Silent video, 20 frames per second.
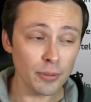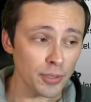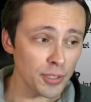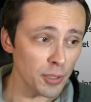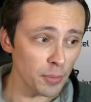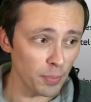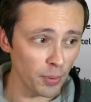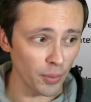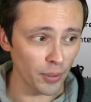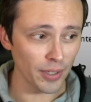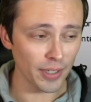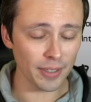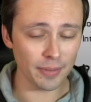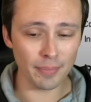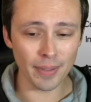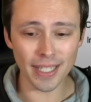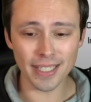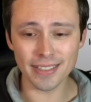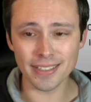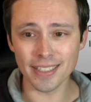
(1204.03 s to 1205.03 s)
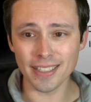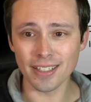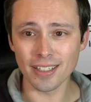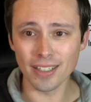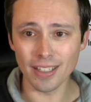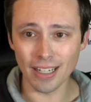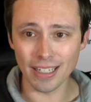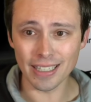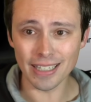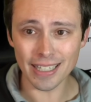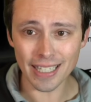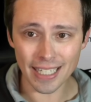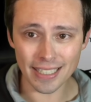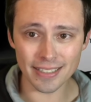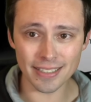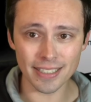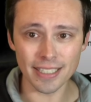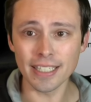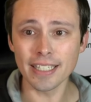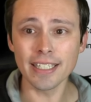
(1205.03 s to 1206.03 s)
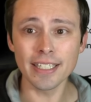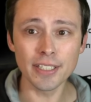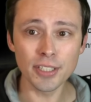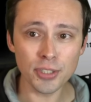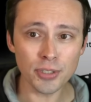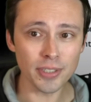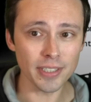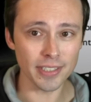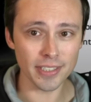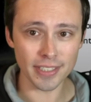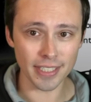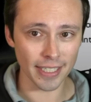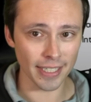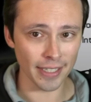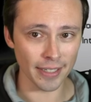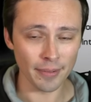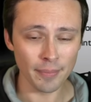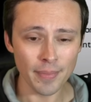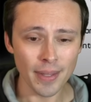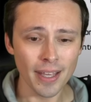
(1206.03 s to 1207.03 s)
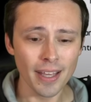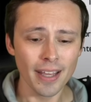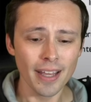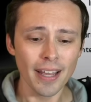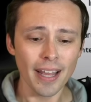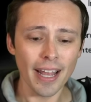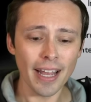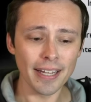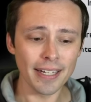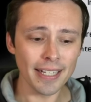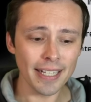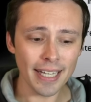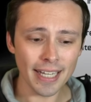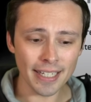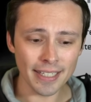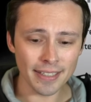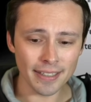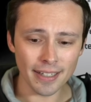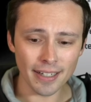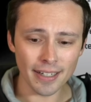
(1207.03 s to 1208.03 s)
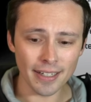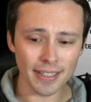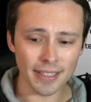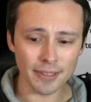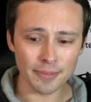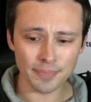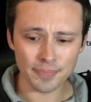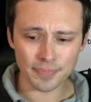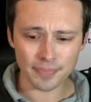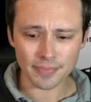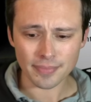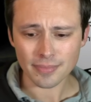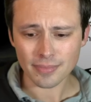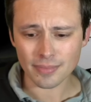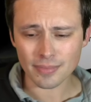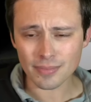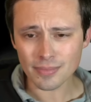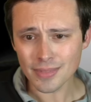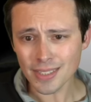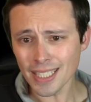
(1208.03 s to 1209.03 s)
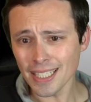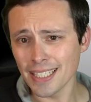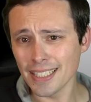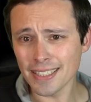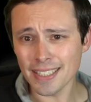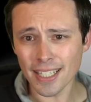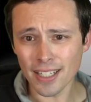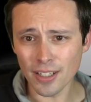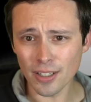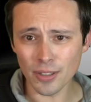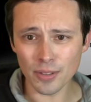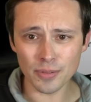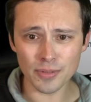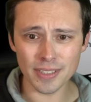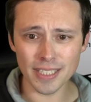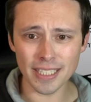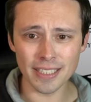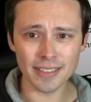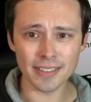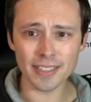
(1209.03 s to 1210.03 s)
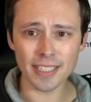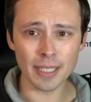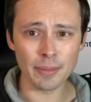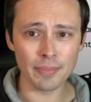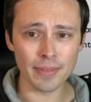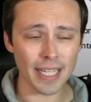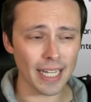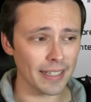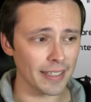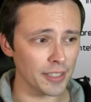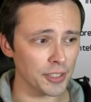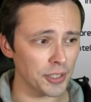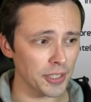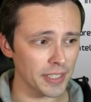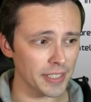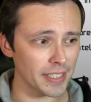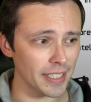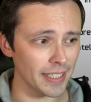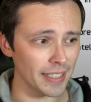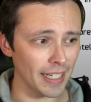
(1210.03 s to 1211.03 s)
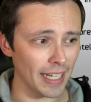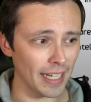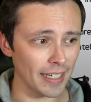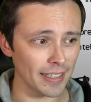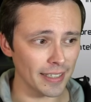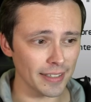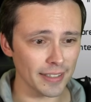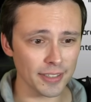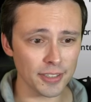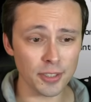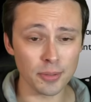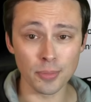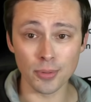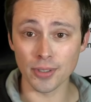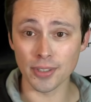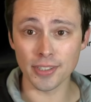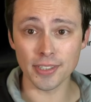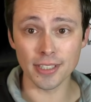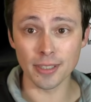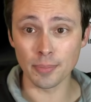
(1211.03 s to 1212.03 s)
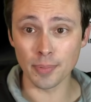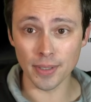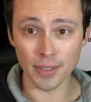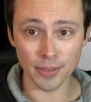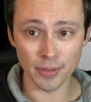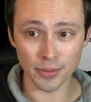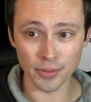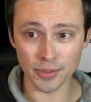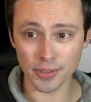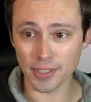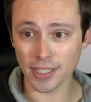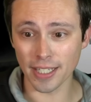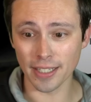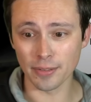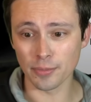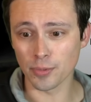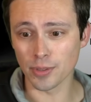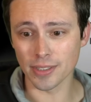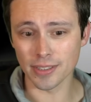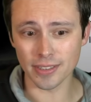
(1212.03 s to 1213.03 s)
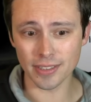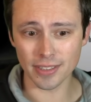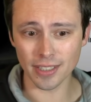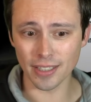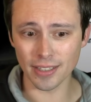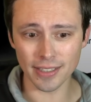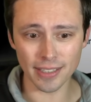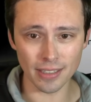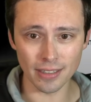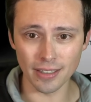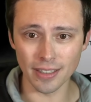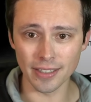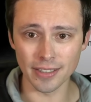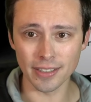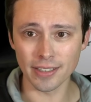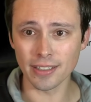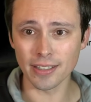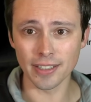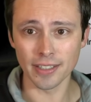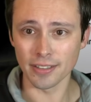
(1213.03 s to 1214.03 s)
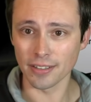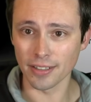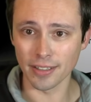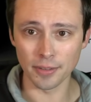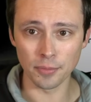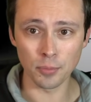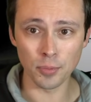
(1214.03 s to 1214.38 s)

support makes it a lot less interesting. And again, uh, Intel didn't seem that interested in adding this to more CPUs and was a little unclear on